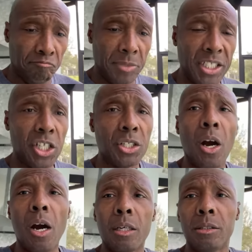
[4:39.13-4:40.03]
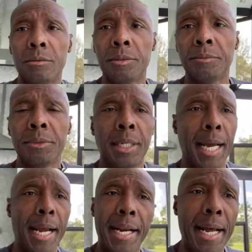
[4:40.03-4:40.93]
They just are.
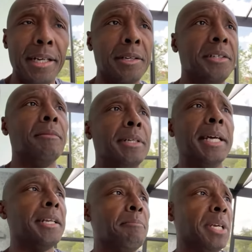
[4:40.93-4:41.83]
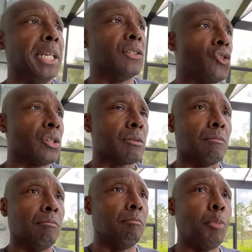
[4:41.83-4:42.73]
And, and that doesn't that doesn't mean it's just
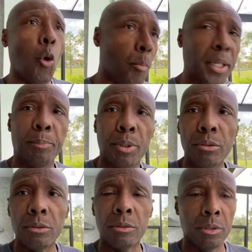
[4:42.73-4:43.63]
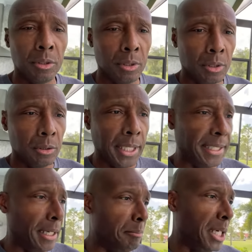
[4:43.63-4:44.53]
poor people. That
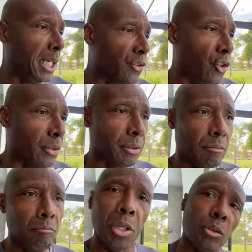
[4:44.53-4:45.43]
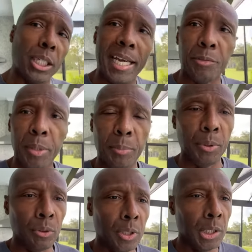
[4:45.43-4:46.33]
doesn't mean it's just middle class
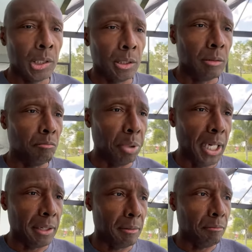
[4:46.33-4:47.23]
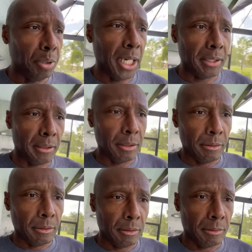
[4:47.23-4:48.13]
people. But, but
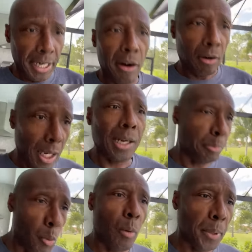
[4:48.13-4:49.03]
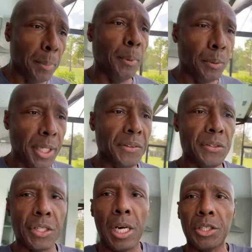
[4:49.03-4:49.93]
there are a lot of poor people in
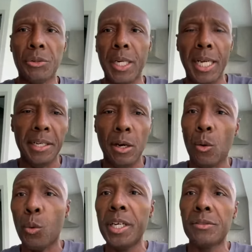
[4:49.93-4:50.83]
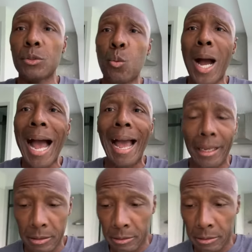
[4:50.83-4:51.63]
this country, and there are reasons why